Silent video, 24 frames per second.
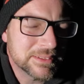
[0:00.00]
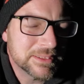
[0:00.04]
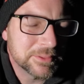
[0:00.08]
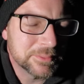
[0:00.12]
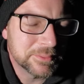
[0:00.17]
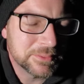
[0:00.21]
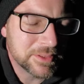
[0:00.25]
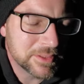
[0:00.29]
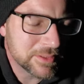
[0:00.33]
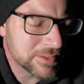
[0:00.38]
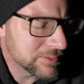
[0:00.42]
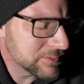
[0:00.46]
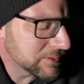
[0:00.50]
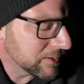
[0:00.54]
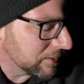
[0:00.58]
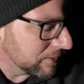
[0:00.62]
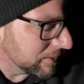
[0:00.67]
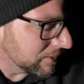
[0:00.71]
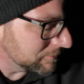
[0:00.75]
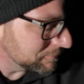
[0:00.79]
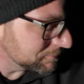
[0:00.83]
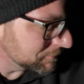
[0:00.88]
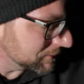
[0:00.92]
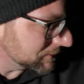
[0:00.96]
to under the
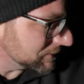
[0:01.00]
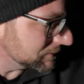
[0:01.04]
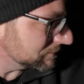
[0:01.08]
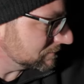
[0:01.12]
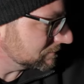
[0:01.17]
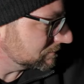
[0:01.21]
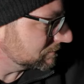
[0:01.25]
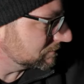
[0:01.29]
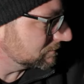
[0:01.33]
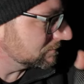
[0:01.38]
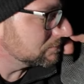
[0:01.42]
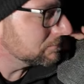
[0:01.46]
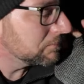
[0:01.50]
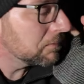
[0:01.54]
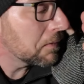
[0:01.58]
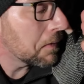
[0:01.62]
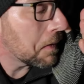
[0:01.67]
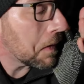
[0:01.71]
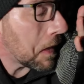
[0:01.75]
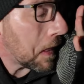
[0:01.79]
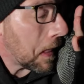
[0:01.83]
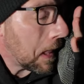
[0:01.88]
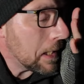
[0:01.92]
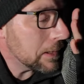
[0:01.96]
tarp, but
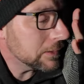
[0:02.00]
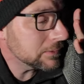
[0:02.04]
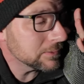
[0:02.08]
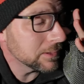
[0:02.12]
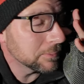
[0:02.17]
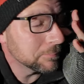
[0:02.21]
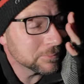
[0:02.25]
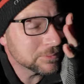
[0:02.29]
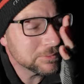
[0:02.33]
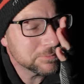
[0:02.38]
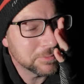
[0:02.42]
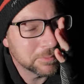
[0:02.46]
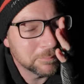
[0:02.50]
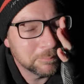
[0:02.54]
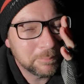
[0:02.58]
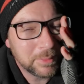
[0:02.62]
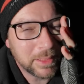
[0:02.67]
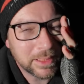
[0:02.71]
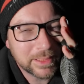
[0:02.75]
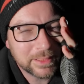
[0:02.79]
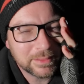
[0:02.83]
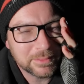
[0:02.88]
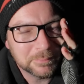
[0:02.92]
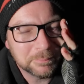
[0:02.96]
it's not much fun
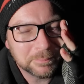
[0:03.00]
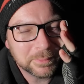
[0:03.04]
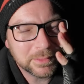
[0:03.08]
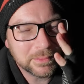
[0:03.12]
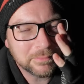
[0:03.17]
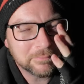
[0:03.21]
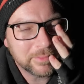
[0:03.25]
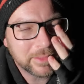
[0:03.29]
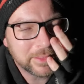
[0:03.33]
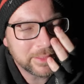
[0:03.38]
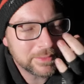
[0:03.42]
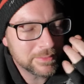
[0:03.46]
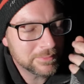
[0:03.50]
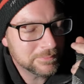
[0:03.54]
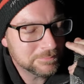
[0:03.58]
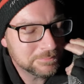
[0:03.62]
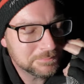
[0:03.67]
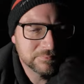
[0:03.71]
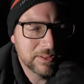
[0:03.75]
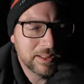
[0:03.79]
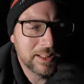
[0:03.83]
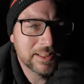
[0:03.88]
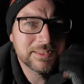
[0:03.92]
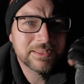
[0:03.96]
packing up in the rain.
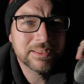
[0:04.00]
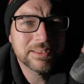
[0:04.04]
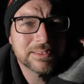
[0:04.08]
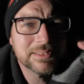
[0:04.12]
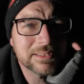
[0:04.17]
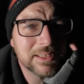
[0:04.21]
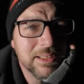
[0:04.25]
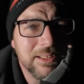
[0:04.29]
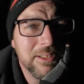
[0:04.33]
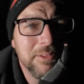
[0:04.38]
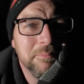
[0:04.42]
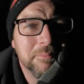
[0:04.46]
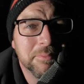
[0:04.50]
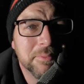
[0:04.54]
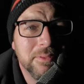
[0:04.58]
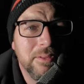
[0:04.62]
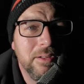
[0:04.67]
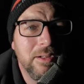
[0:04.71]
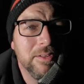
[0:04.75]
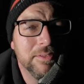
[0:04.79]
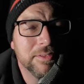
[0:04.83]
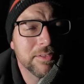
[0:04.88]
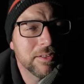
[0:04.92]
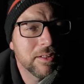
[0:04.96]
I did sleep
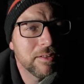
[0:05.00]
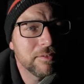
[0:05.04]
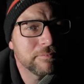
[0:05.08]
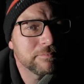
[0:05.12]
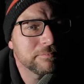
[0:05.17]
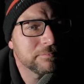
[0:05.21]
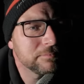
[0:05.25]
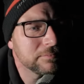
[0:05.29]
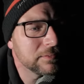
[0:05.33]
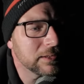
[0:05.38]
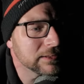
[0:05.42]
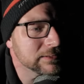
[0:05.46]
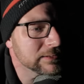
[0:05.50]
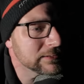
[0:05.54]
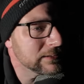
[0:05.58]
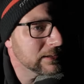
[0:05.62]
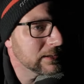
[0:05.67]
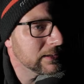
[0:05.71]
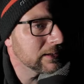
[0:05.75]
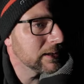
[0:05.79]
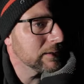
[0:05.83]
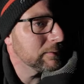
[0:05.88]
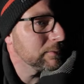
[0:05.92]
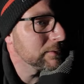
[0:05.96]
on and off last
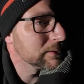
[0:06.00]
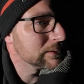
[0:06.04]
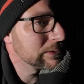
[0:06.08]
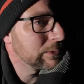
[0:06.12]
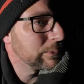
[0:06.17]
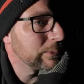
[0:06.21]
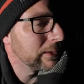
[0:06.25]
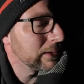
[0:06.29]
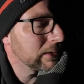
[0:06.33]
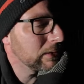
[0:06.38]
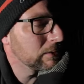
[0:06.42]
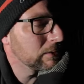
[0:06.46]
night. I was quite